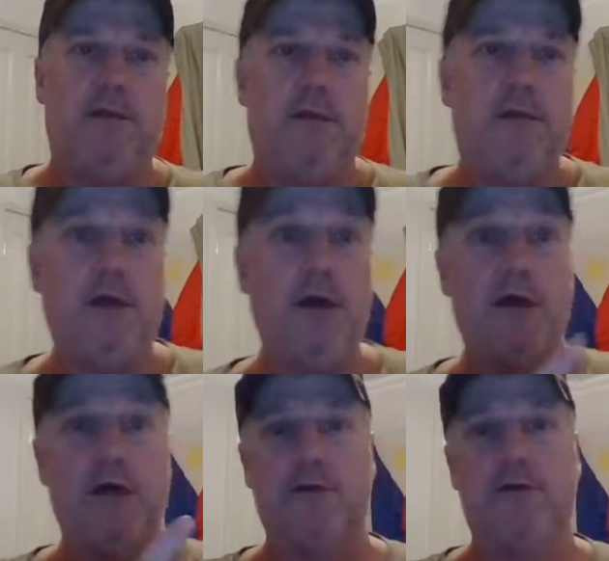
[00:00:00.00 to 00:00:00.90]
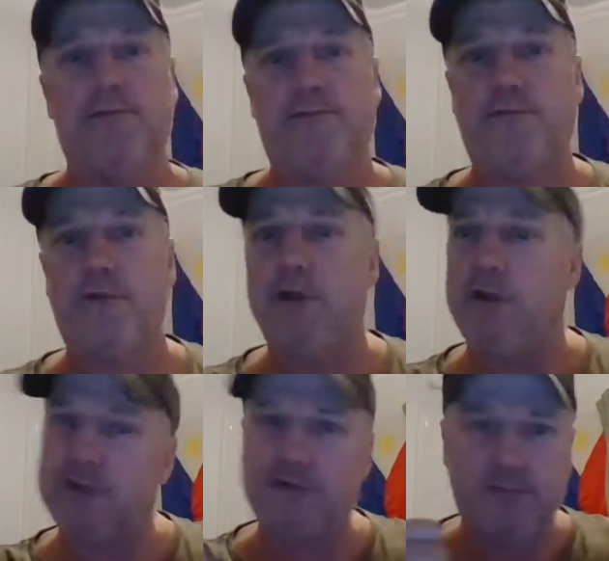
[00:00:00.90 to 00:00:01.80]
the 3
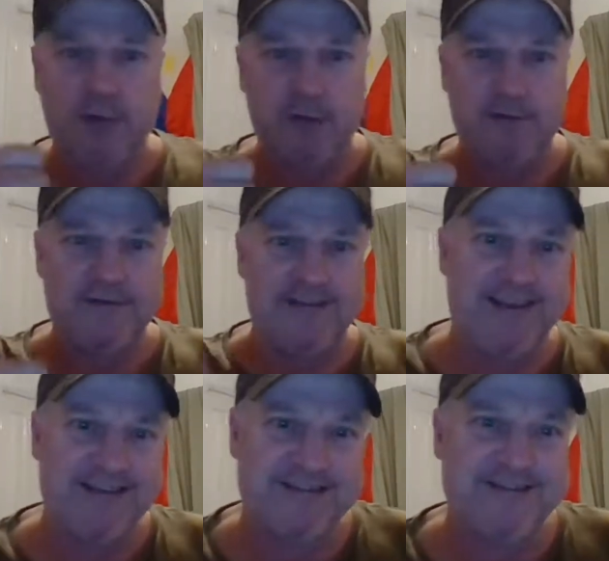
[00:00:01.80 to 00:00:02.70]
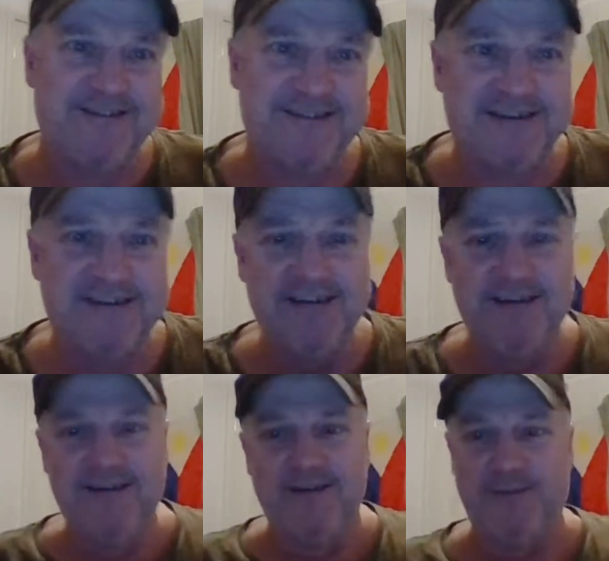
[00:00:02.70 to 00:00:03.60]
lots. Well, thanks, guys.
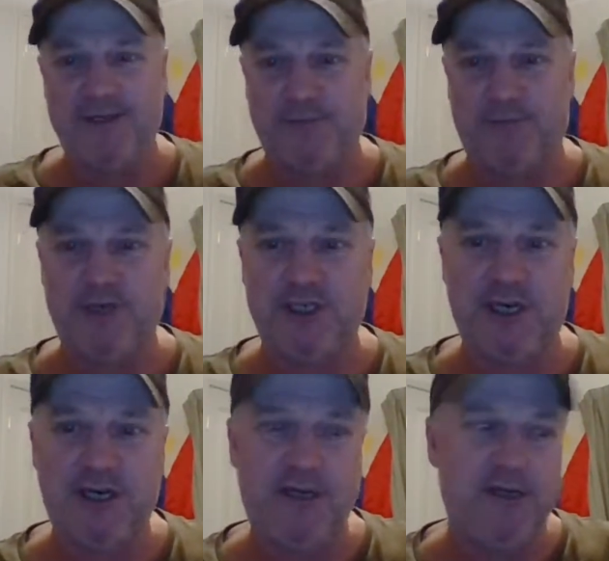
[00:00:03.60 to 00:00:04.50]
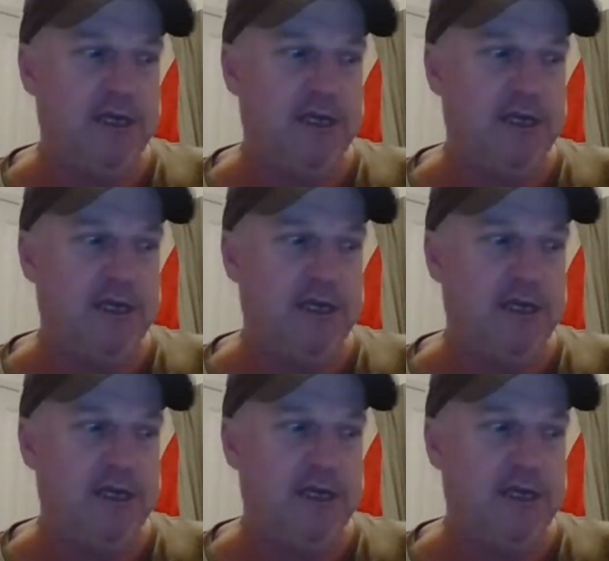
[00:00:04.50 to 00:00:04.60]
Much appreciated.